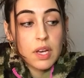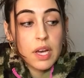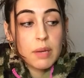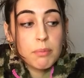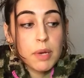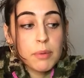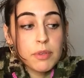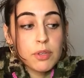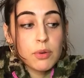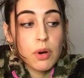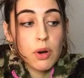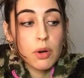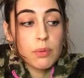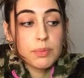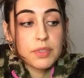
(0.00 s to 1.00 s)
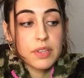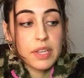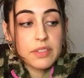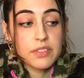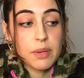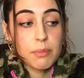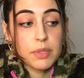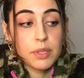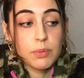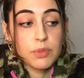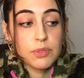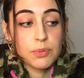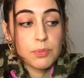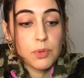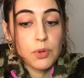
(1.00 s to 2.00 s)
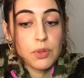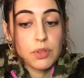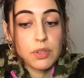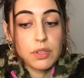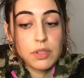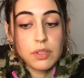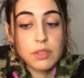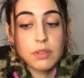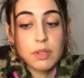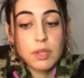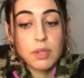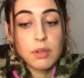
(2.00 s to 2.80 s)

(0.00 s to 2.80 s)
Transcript: And maybe you hoped that somebody was more,